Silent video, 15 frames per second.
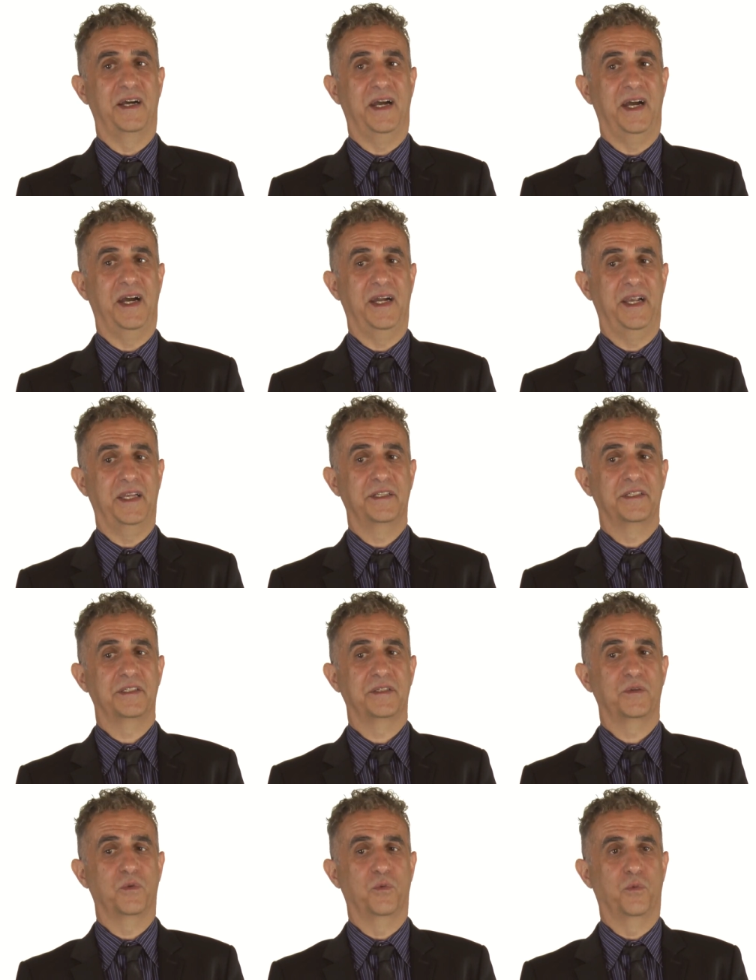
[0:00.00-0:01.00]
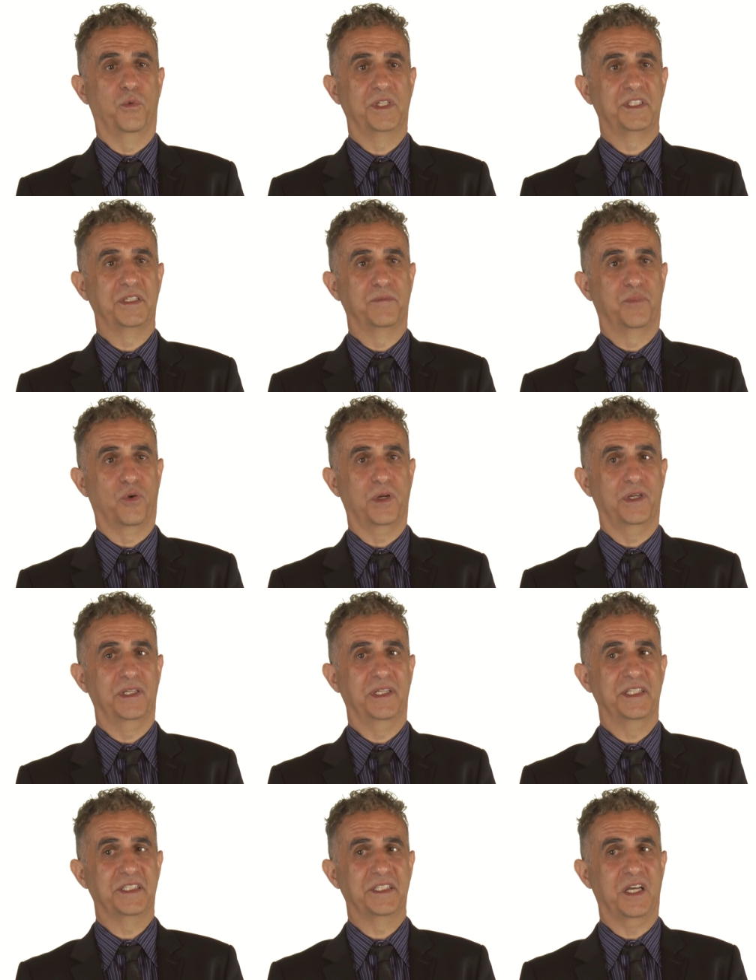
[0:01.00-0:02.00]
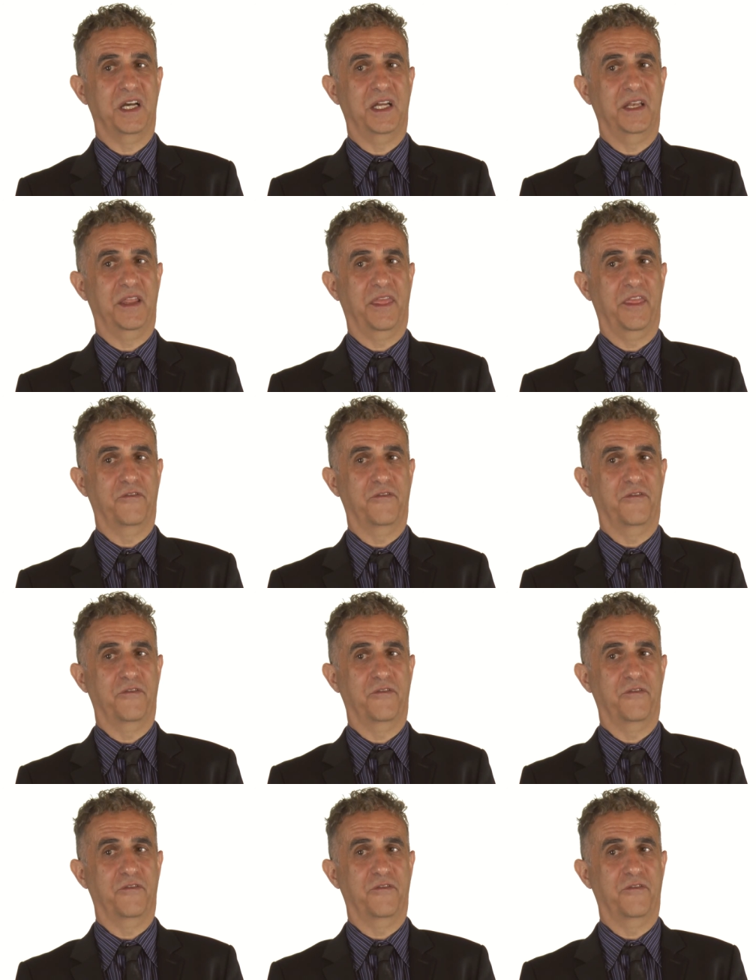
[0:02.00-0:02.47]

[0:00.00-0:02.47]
And what's important is not